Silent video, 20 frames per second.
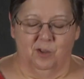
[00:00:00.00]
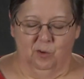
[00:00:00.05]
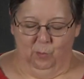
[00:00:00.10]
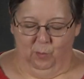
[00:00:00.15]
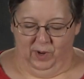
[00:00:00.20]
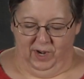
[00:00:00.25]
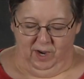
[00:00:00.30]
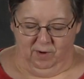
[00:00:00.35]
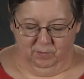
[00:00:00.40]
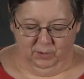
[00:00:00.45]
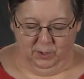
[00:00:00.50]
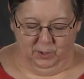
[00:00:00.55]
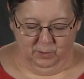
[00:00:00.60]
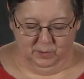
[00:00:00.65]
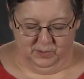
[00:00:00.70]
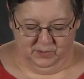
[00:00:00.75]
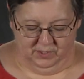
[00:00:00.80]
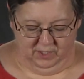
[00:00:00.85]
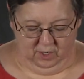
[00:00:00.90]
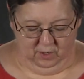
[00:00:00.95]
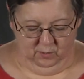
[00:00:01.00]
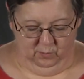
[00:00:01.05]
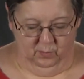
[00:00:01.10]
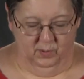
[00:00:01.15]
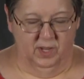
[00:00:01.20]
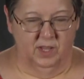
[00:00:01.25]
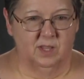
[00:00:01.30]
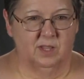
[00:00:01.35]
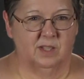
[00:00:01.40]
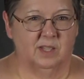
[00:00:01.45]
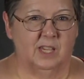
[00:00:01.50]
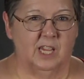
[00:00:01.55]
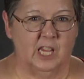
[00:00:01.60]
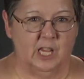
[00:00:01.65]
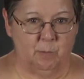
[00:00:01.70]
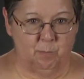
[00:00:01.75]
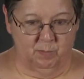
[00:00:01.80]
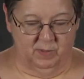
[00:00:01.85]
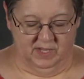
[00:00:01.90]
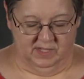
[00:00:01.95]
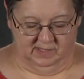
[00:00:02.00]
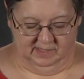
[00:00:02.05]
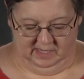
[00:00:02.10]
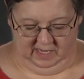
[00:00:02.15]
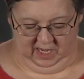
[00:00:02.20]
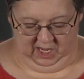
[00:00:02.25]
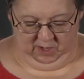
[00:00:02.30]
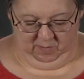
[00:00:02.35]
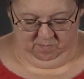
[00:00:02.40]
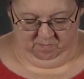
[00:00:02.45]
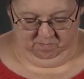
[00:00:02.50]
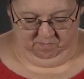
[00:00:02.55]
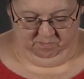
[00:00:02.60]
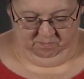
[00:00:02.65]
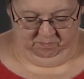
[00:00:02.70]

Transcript: Whatever you start with, keep the same.